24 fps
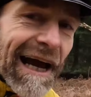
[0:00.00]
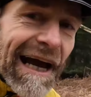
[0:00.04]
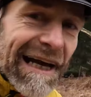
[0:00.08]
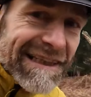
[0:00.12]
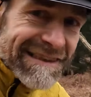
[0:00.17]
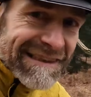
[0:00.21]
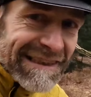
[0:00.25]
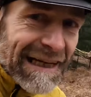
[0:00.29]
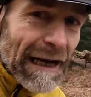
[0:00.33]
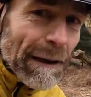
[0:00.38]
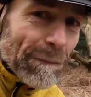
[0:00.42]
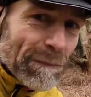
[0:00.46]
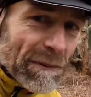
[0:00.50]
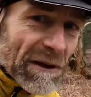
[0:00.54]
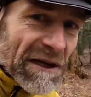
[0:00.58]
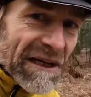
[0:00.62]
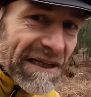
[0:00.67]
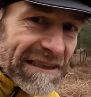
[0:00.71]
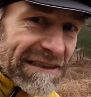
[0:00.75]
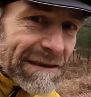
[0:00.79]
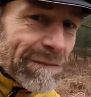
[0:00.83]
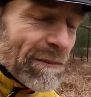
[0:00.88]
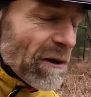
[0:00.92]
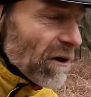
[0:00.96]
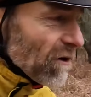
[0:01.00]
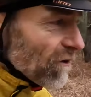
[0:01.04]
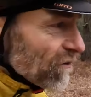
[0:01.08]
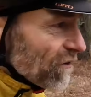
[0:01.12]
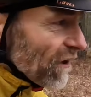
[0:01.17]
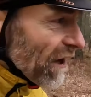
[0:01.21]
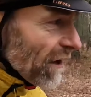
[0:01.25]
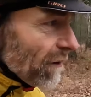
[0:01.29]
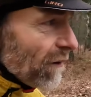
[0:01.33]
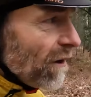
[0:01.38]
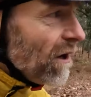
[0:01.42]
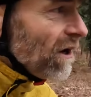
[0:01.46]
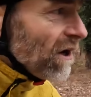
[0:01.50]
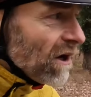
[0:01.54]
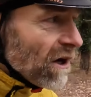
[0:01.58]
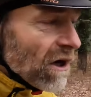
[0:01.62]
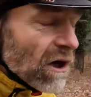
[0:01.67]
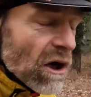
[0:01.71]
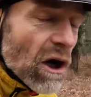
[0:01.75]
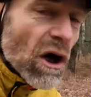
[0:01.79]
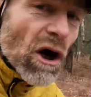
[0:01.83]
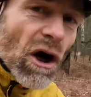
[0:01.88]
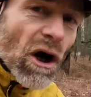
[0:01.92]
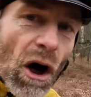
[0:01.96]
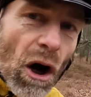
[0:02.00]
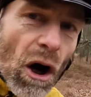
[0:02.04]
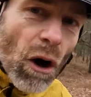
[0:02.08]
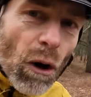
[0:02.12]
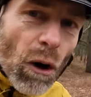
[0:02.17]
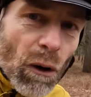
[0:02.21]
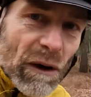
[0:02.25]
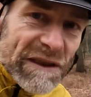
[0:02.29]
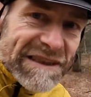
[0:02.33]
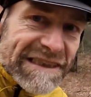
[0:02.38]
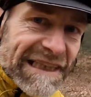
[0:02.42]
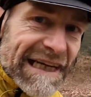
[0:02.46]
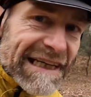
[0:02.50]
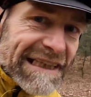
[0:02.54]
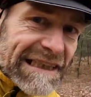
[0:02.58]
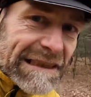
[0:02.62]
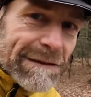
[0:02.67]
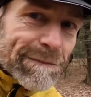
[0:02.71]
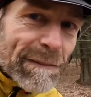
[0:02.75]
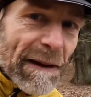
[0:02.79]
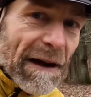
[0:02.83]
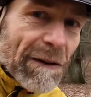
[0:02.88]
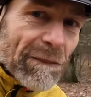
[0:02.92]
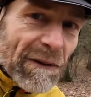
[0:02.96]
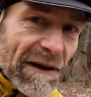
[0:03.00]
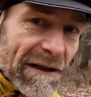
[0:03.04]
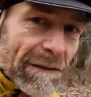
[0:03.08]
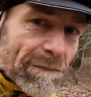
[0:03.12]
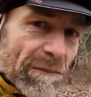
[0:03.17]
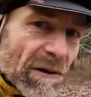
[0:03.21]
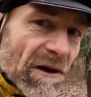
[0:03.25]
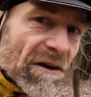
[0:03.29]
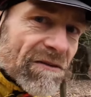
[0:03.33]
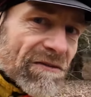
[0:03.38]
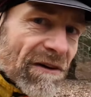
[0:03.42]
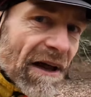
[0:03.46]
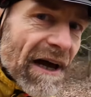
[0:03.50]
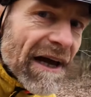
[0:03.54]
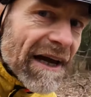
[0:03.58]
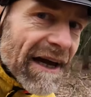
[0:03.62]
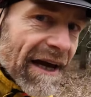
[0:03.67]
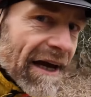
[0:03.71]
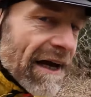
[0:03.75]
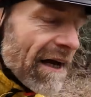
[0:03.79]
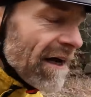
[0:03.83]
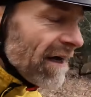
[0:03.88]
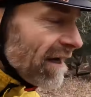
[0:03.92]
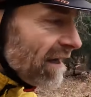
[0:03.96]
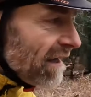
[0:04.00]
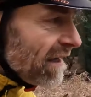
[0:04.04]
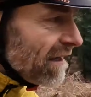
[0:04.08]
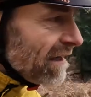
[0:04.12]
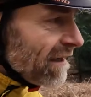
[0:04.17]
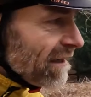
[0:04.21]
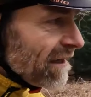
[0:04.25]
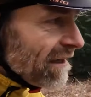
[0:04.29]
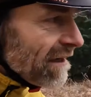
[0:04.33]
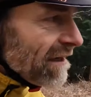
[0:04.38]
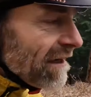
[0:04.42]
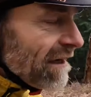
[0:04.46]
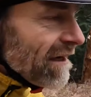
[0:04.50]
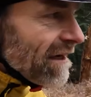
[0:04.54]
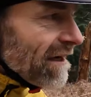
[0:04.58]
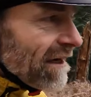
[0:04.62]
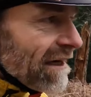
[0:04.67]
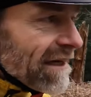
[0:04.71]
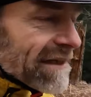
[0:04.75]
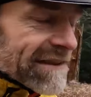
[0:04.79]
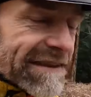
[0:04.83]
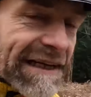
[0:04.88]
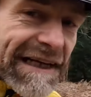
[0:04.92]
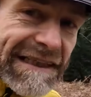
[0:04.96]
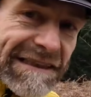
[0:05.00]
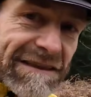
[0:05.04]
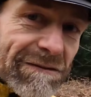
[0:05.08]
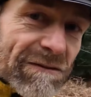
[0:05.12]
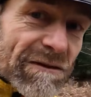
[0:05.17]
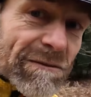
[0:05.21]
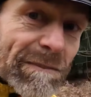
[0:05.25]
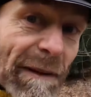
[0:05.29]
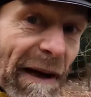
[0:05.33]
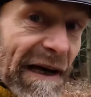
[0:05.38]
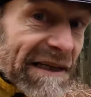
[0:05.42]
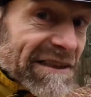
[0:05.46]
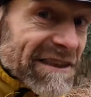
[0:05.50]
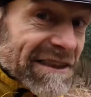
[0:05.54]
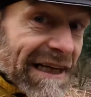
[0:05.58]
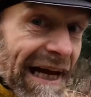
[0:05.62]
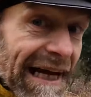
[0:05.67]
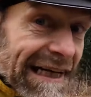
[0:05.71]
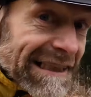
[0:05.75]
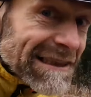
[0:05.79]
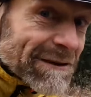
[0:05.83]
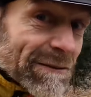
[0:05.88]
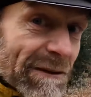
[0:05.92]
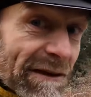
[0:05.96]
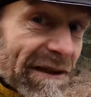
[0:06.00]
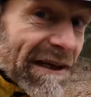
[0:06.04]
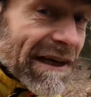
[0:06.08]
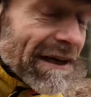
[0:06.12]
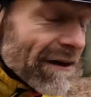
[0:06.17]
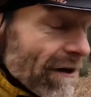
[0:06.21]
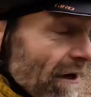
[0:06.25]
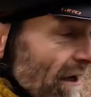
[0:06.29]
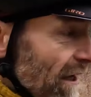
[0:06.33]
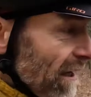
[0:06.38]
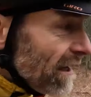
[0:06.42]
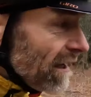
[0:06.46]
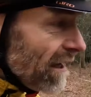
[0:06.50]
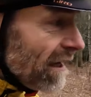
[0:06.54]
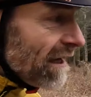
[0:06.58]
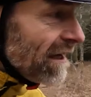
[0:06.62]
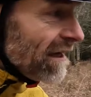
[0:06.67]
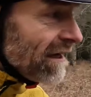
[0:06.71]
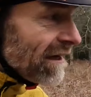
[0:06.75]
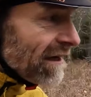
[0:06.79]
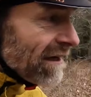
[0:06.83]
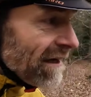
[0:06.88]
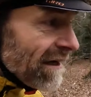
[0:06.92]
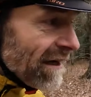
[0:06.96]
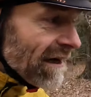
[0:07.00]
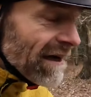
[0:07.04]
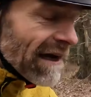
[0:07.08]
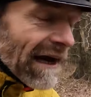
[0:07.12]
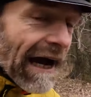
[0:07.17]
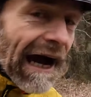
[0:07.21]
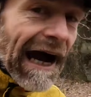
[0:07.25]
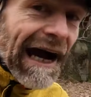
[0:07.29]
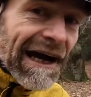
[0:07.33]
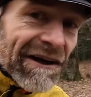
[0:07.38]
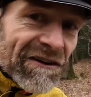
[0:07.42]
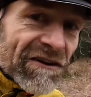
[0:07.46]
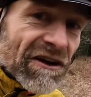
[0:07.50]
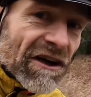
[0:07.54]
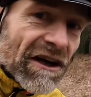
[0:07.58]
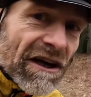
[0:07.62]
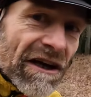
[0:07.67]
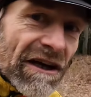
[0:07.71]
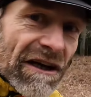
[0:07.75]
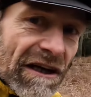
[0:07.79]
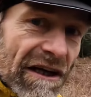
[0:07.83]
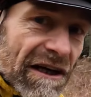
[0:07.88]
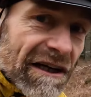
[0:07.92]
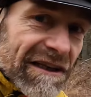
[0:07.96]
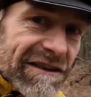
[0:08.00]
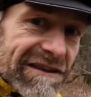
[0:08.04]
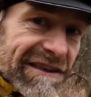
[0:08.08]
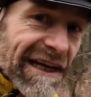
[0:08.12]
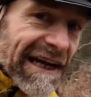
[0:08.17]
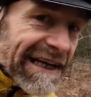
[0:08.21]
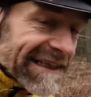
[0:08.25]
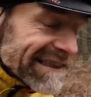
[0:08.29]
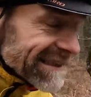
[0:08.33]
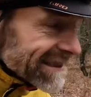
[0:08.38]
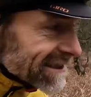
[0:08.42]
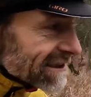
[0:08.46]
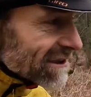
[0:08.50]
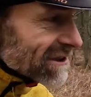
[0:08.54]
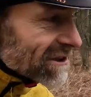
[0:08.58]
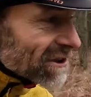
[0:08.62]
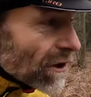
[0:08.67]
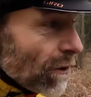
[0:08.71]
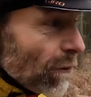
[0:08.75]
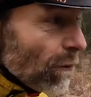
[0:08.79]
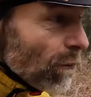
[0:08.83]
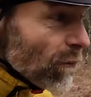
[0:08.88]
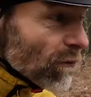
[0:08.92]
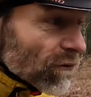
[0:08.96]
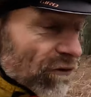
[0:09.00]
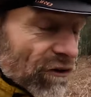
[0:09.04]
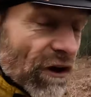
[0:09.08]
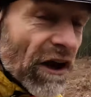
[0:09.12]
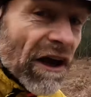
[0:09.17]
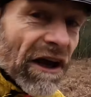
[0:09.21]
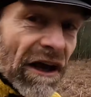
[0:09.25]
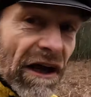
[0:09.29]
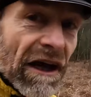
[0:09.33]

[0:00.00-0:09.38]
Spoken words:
isn't that predictable. So always take a spare weatherproof layer, take some spare snacks with you, and take tools,